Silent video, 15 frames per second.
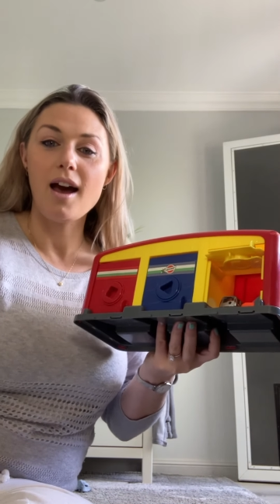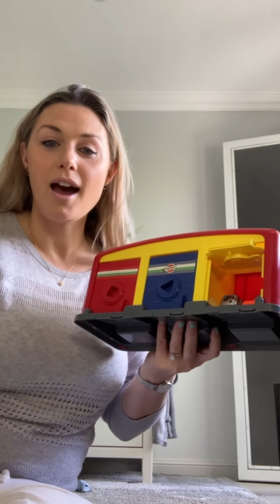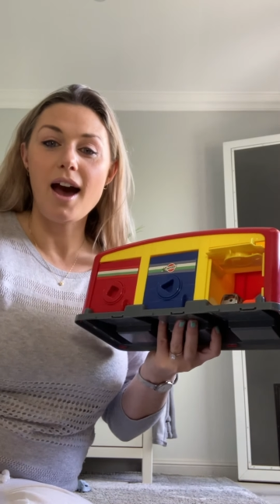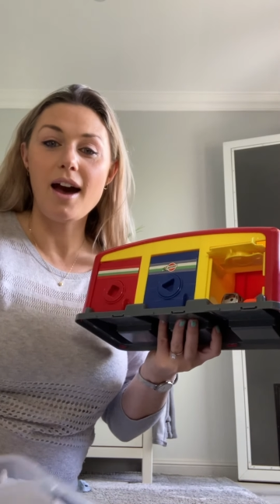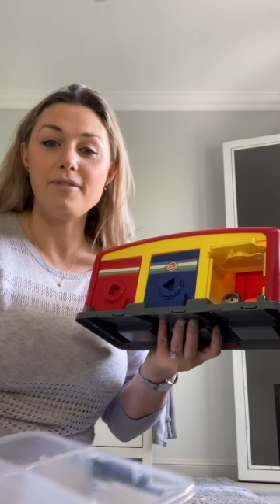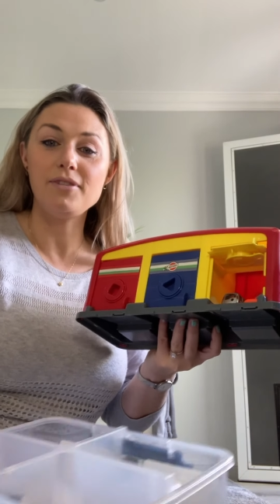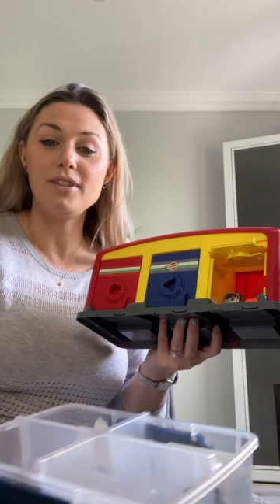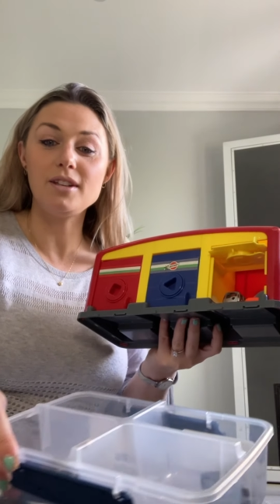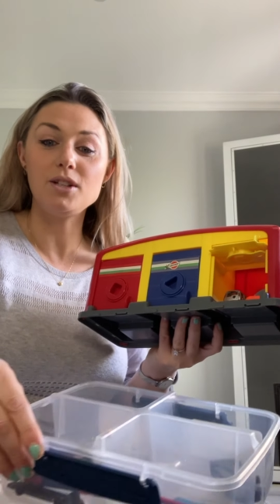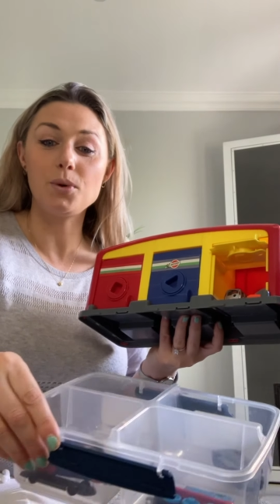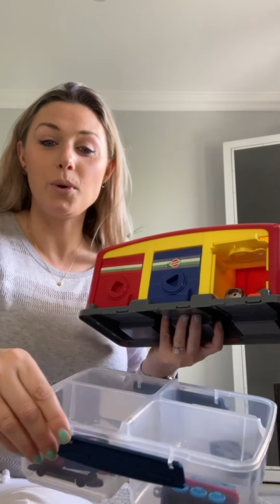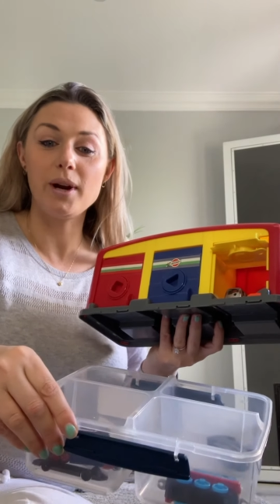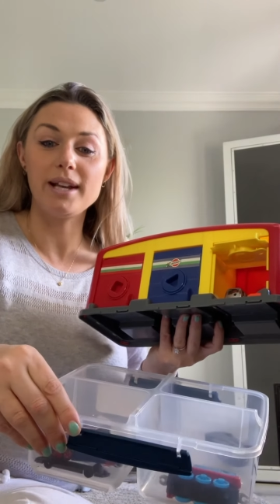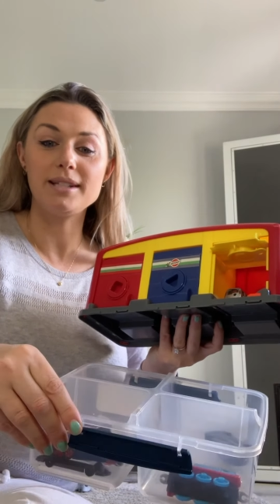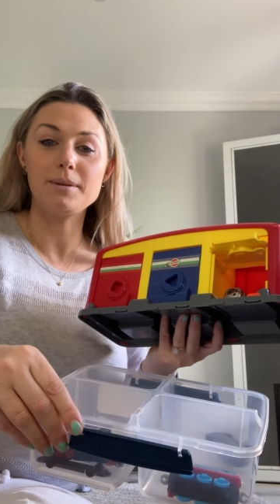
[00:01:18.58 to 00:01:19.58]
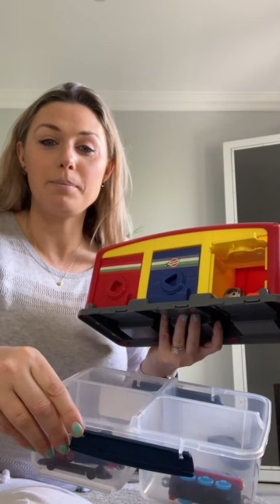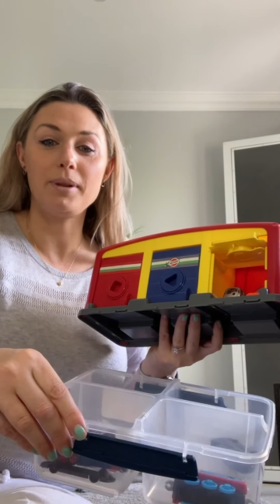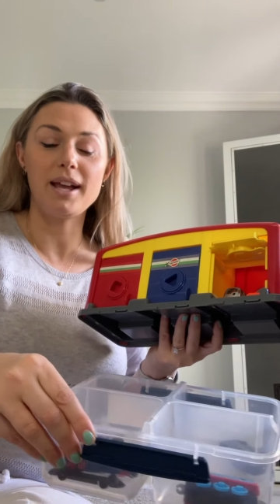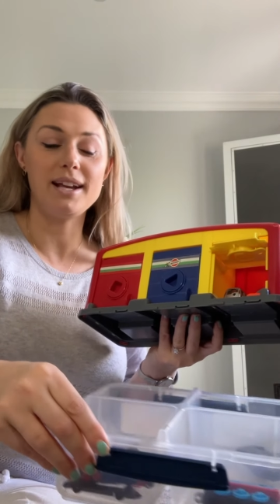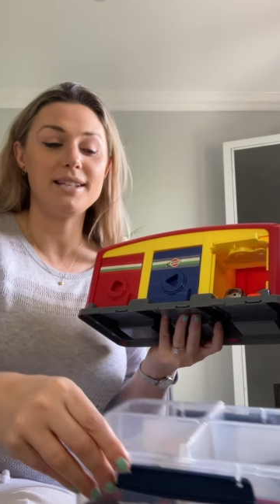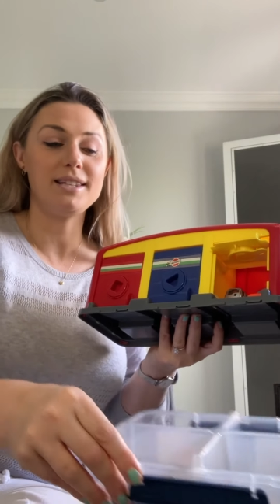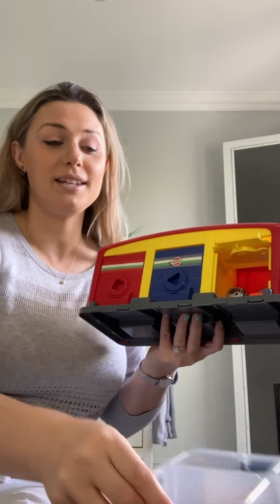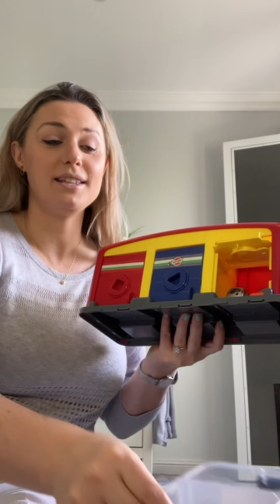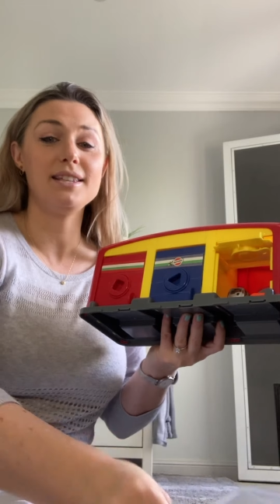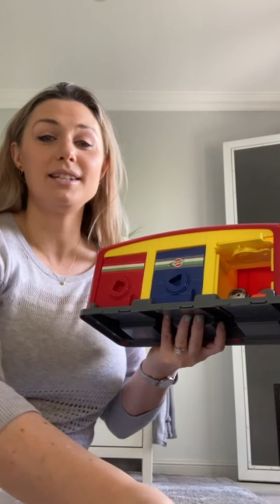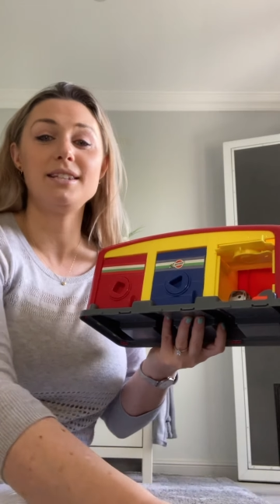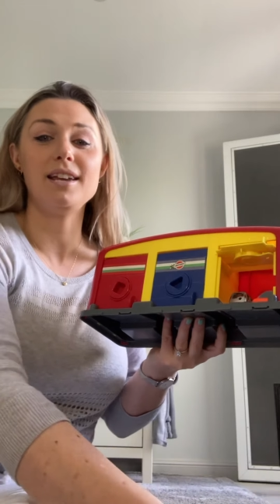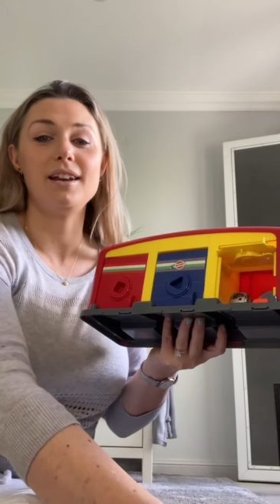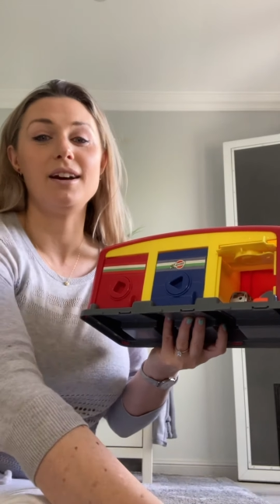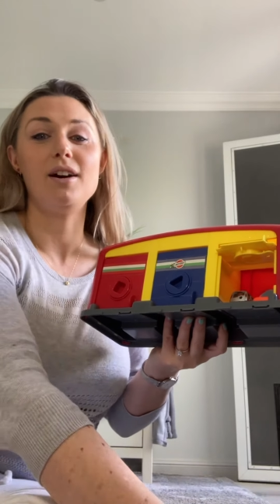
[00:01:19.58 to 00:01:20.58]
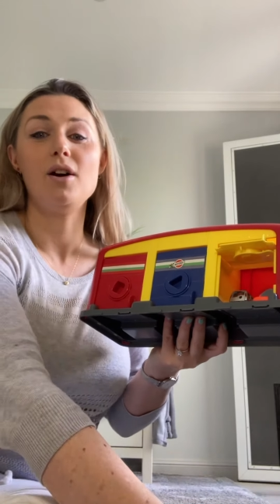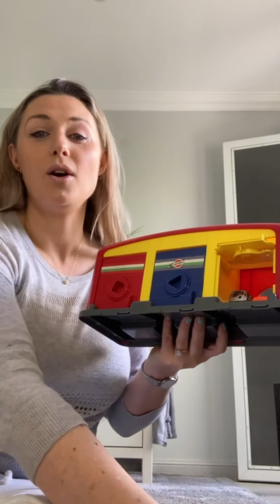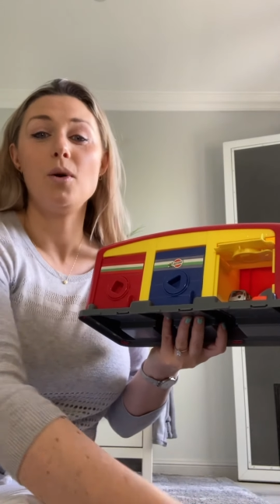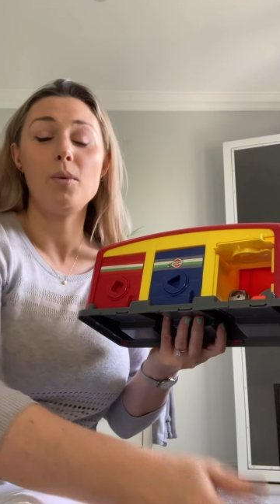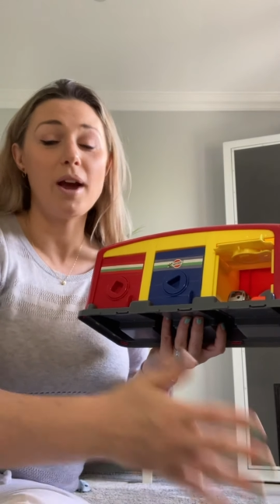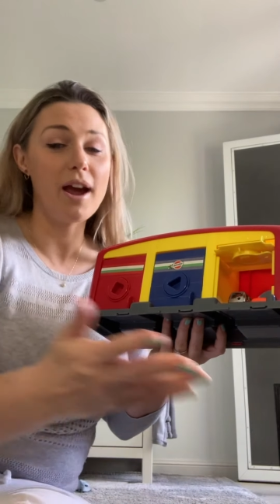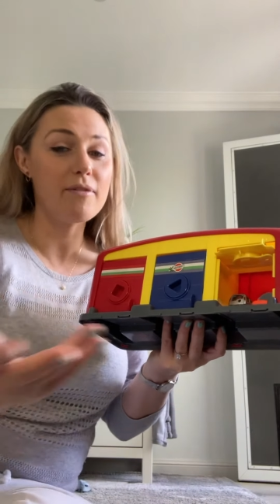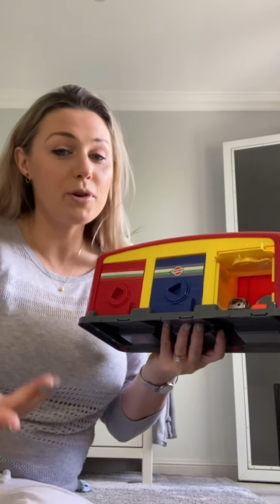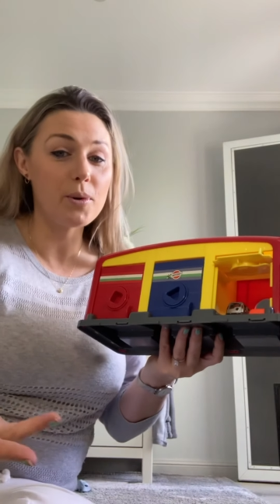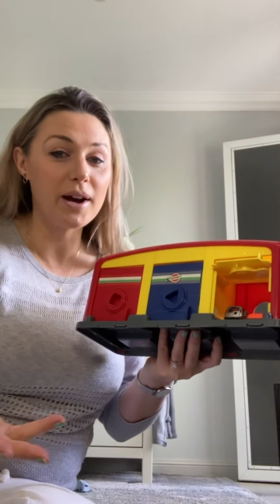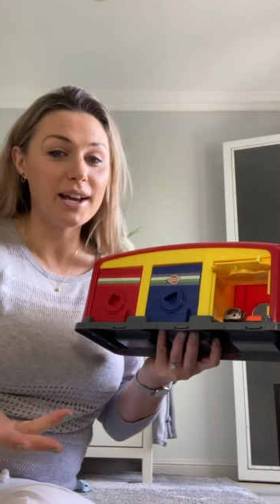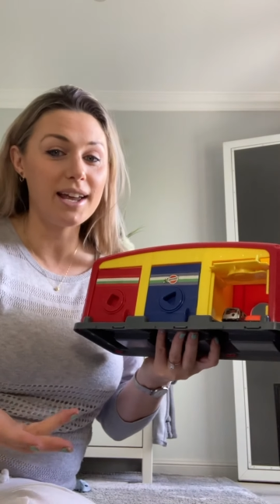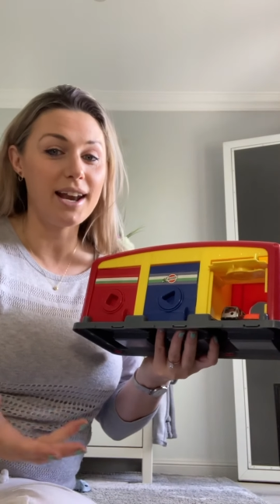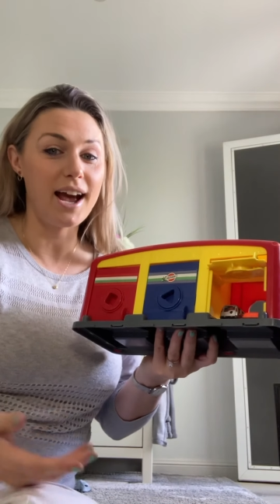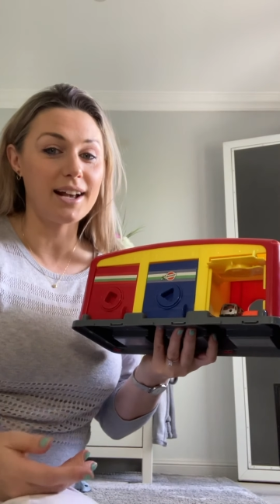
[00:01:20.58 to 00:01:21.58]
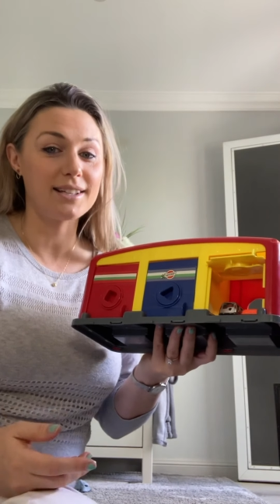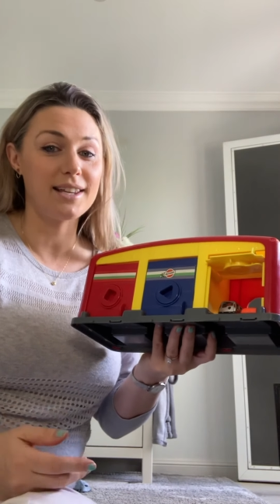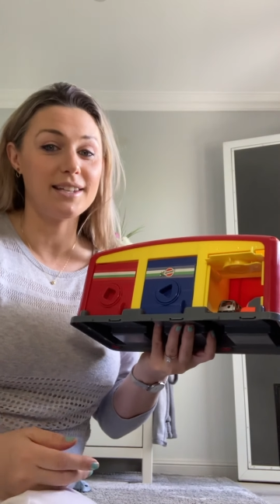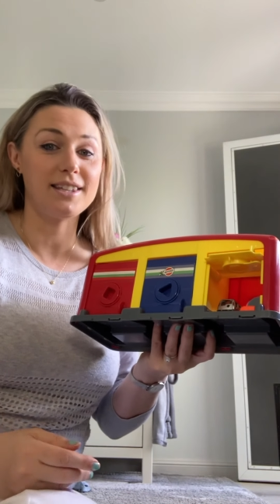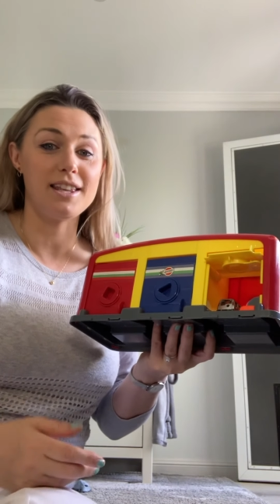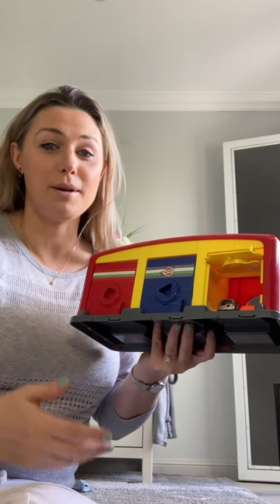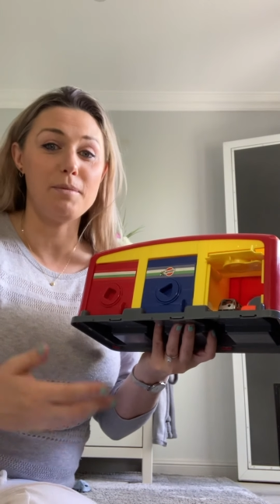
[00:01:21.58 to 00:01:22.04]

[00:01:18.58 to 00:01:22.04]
Have the toys placed in the center where everyone can access them.